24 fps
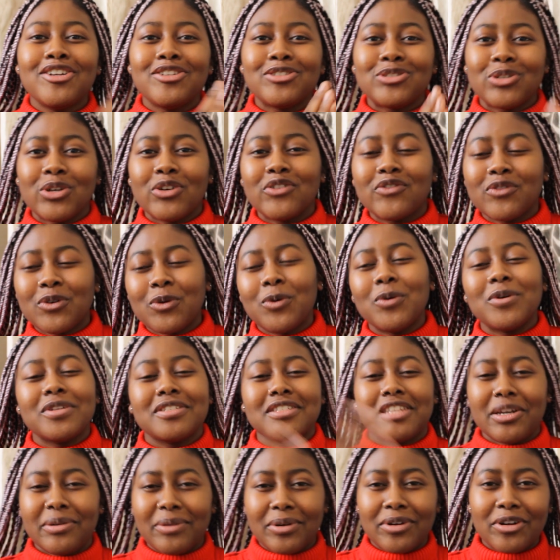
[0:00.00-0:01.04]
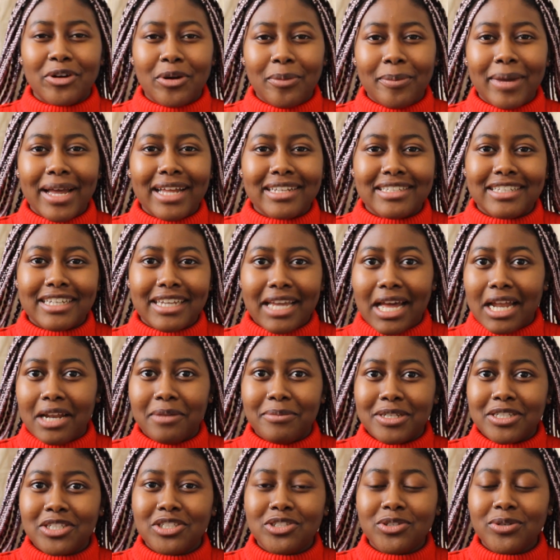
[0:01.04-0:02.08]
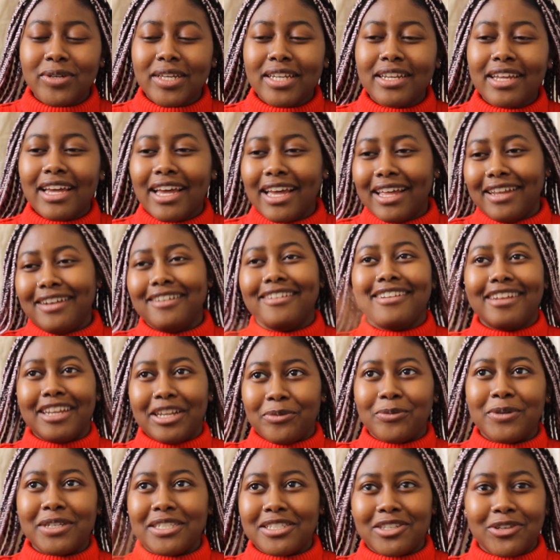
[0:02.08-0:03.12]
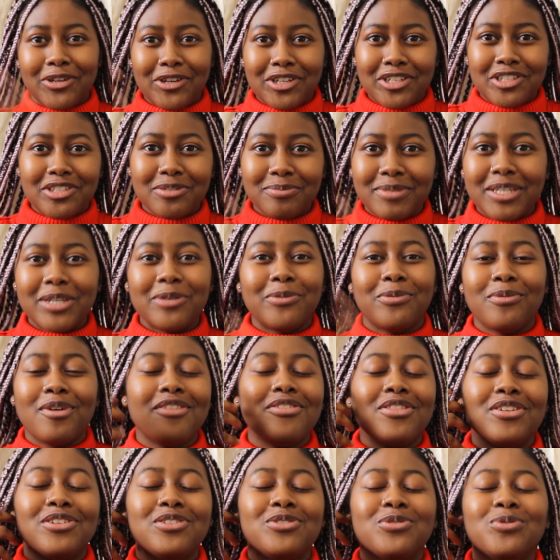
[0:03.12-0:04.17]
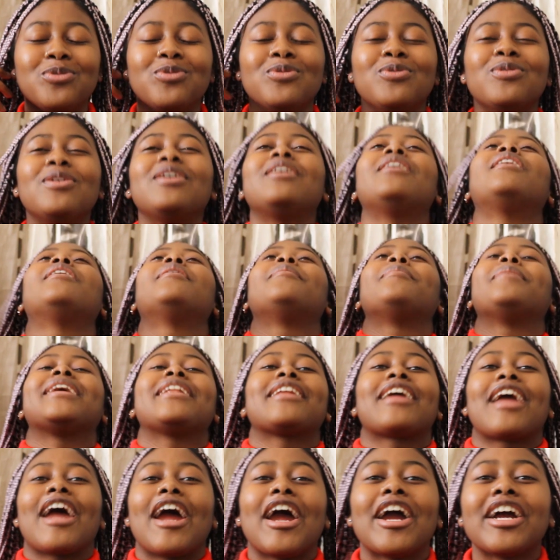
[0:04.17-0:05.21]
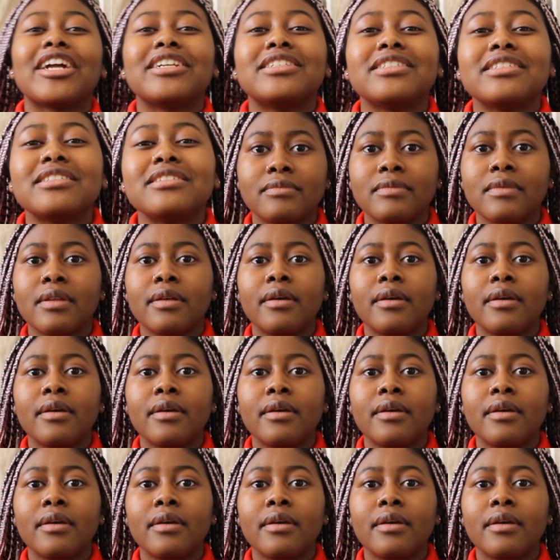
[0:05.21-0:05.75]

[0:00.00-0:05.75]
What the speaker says: so of course there were romantic elements to it, and it was going to be with the two main characters.